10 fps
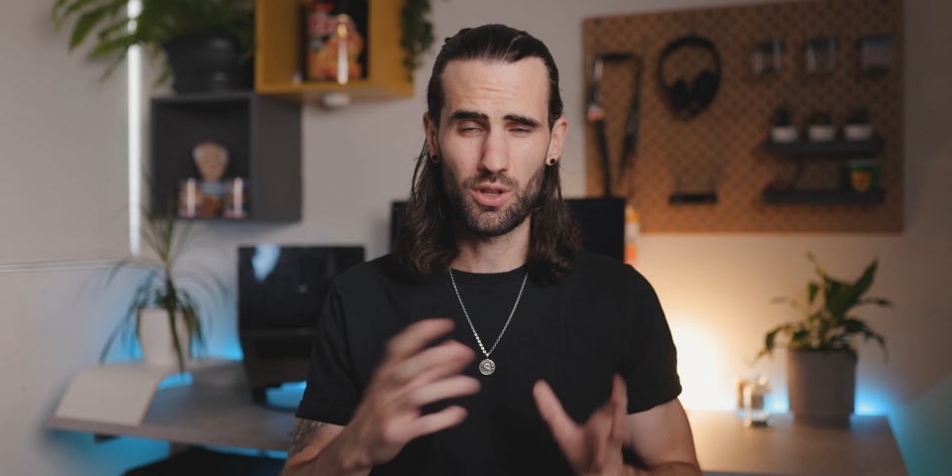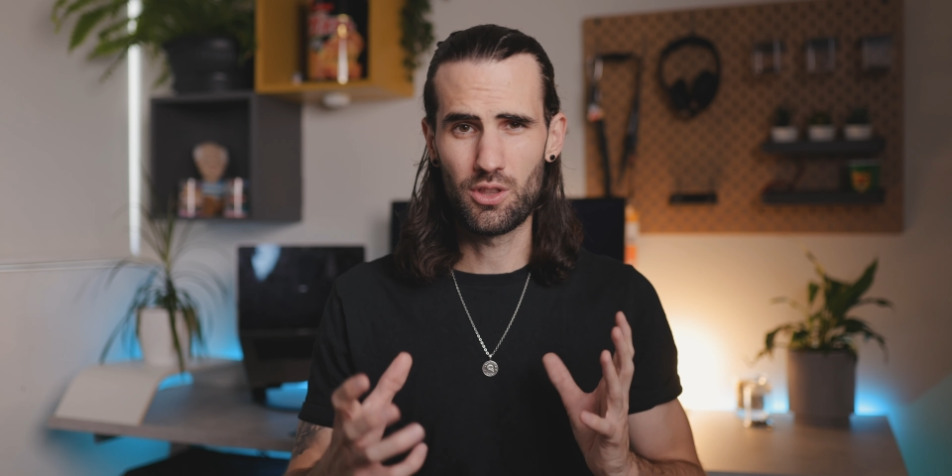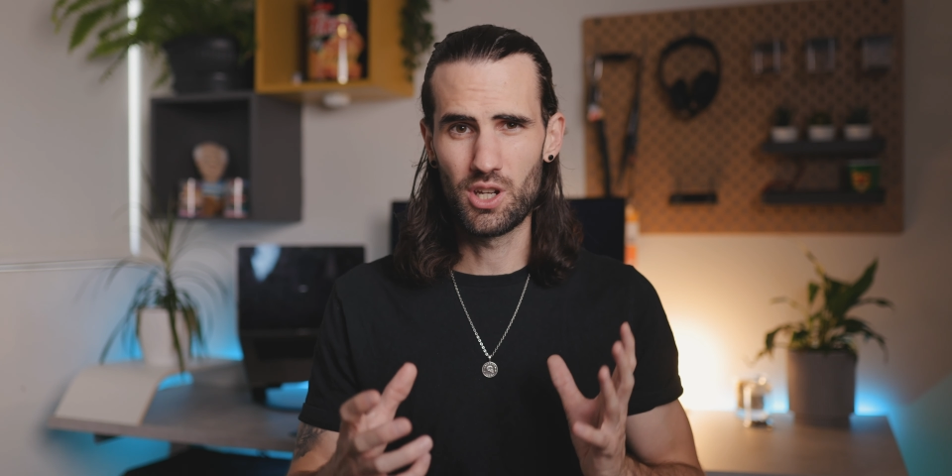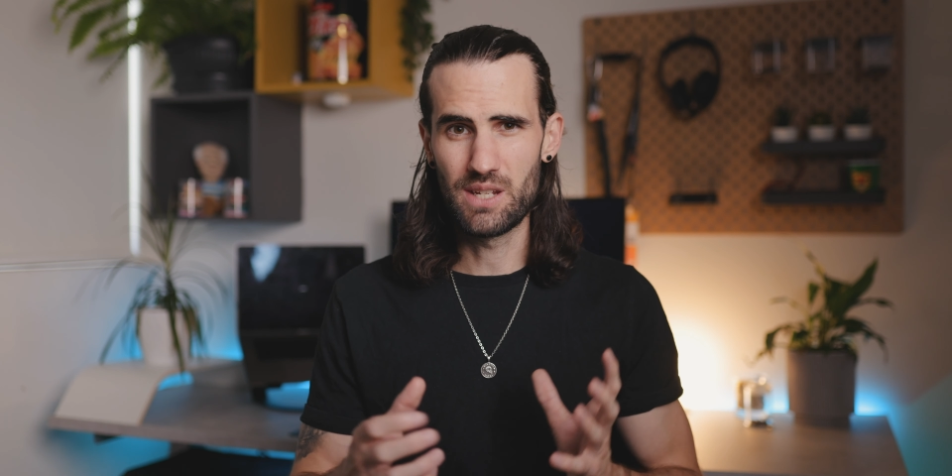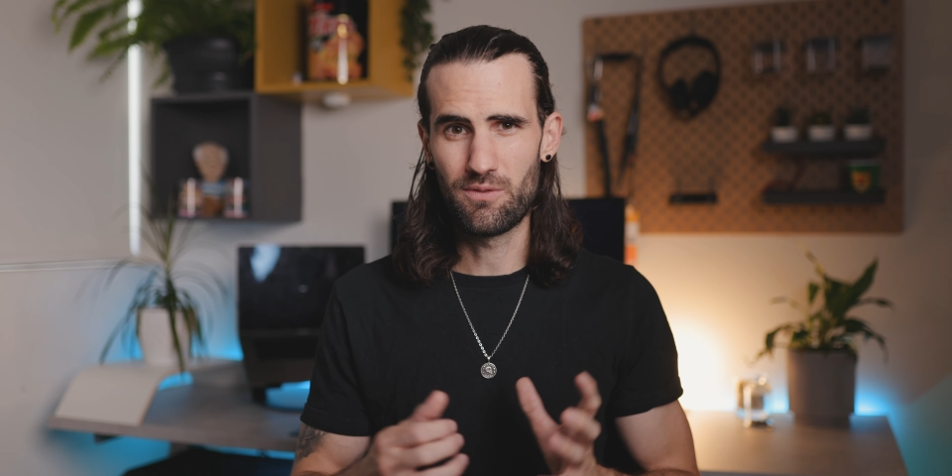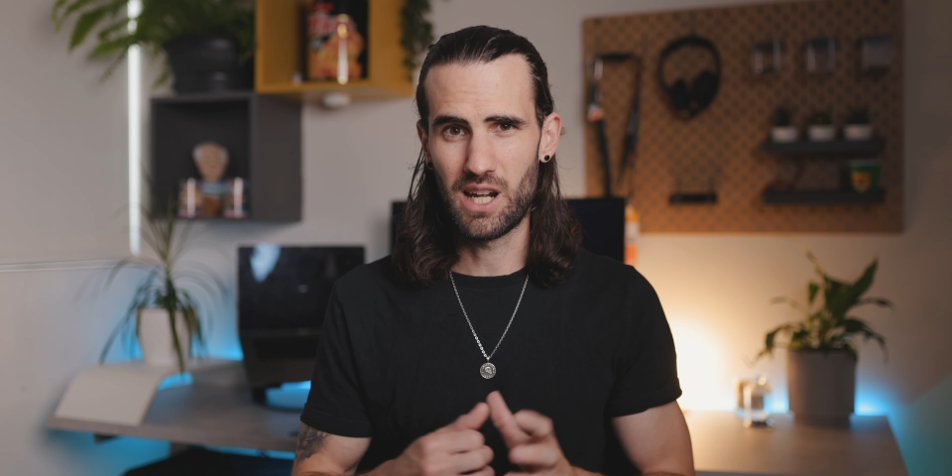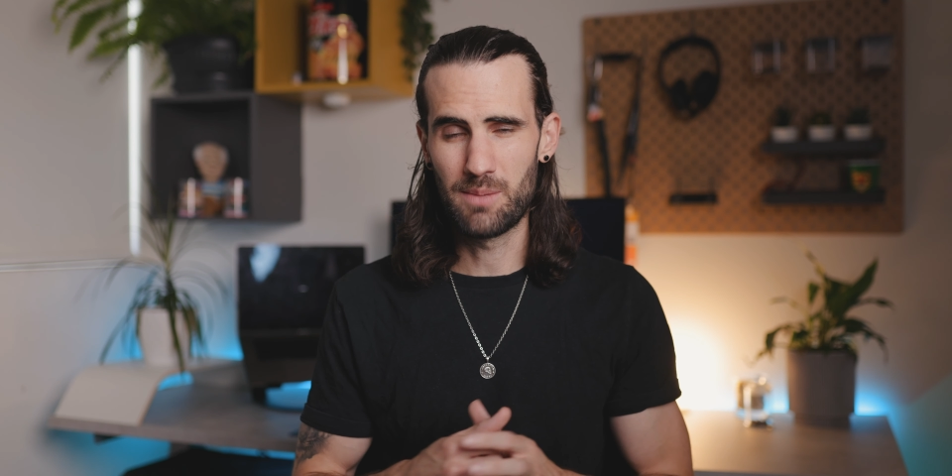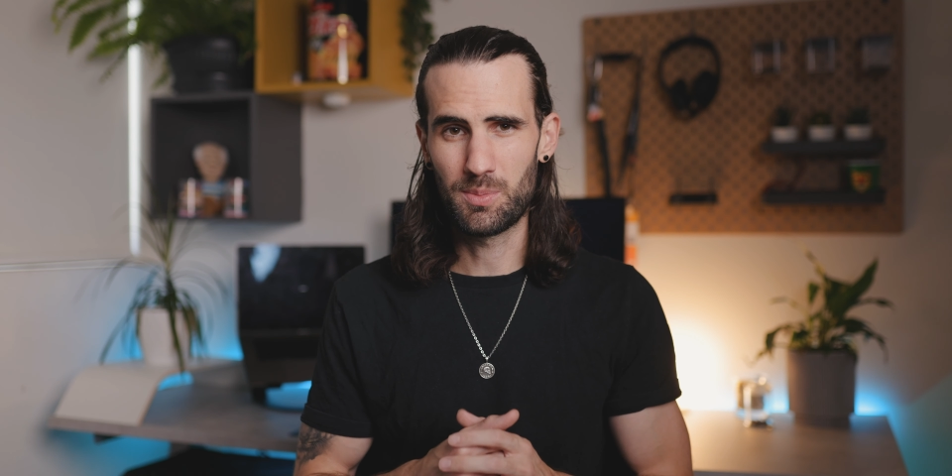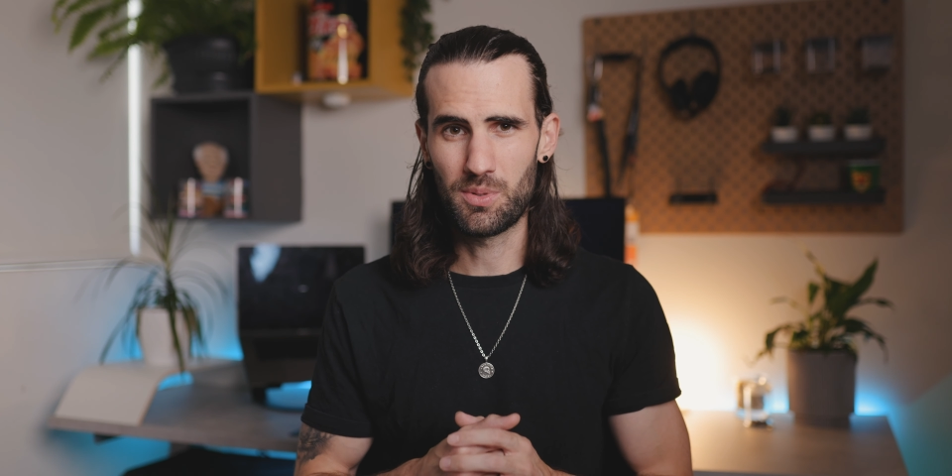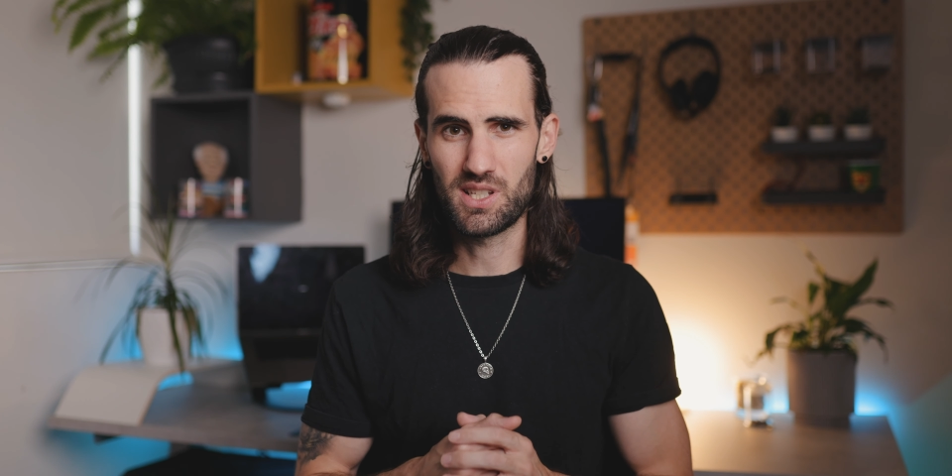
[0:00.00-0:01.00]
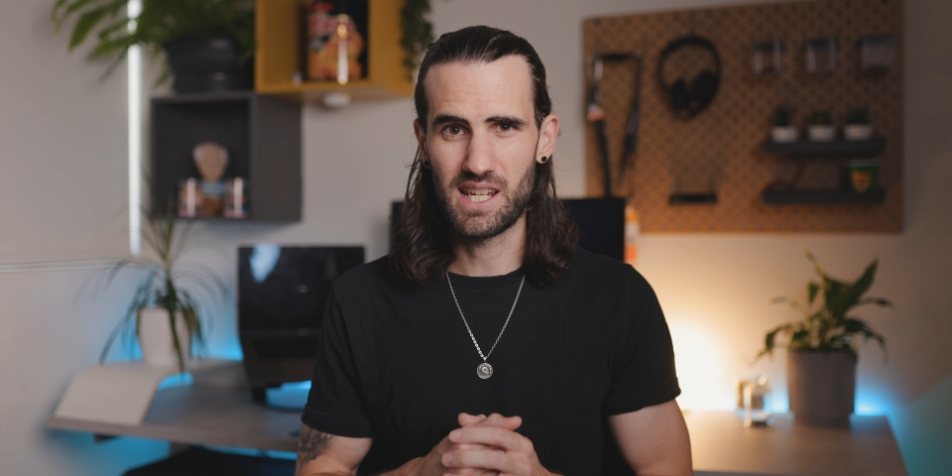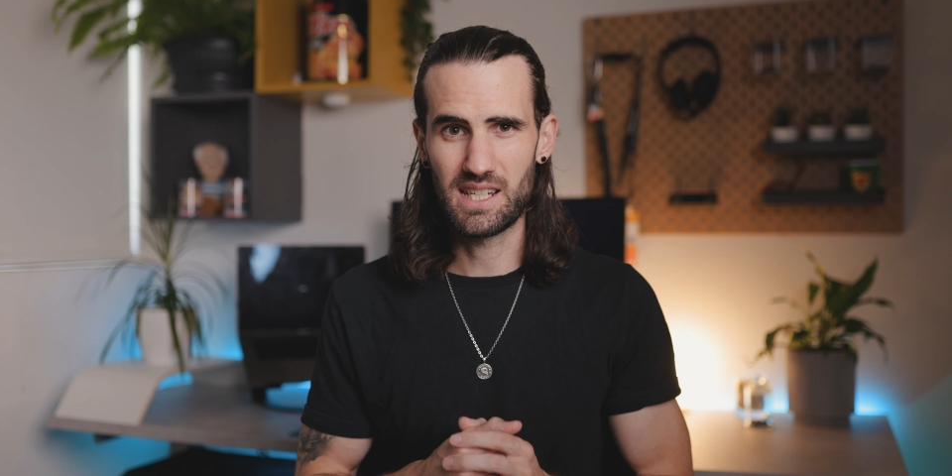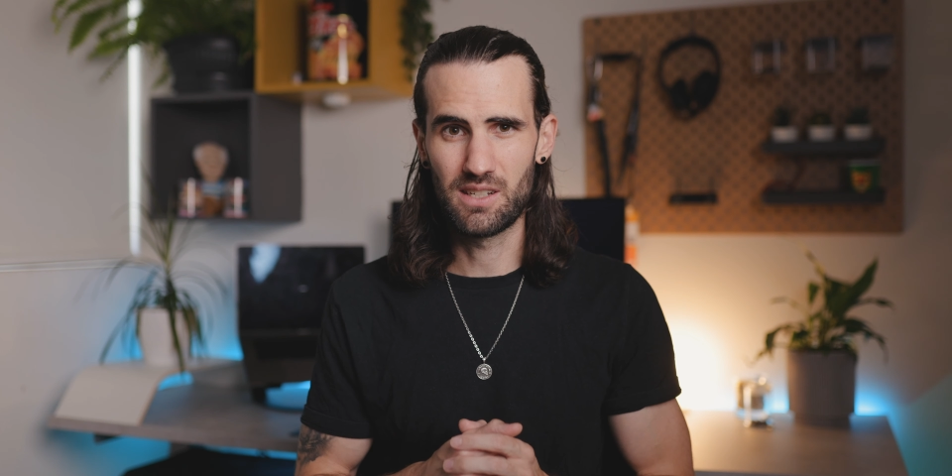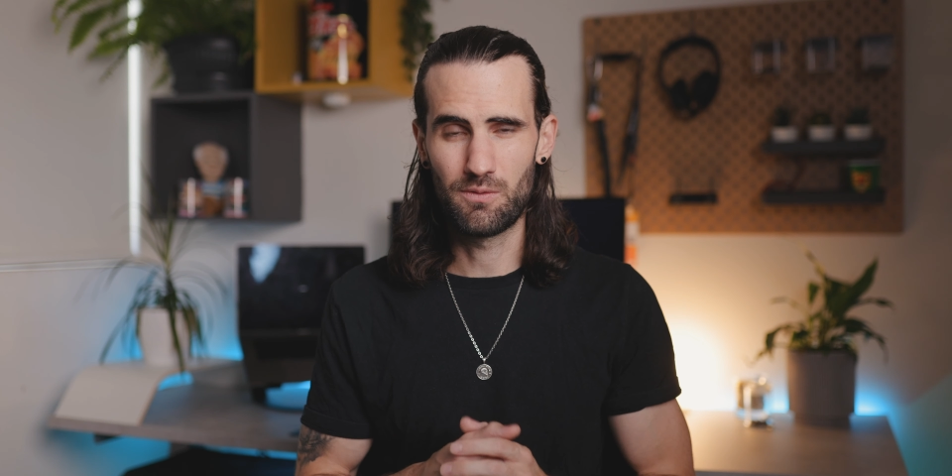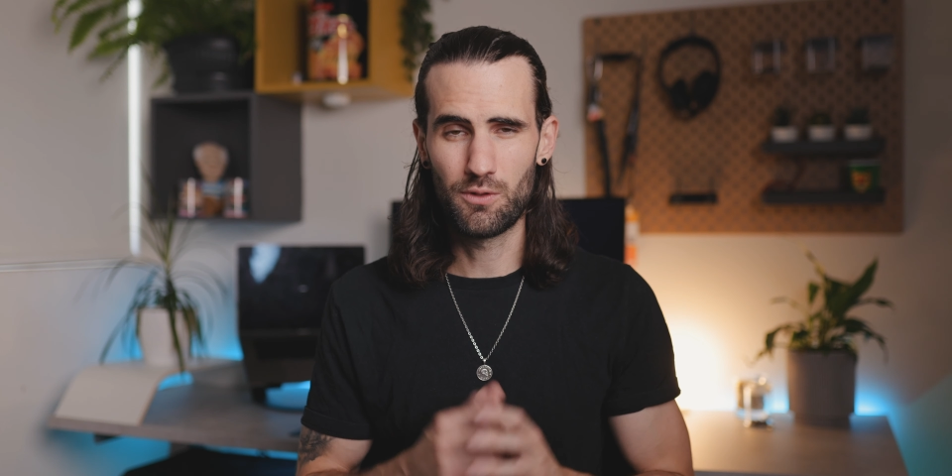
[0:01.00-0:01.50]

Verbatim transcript: to 30 frames per second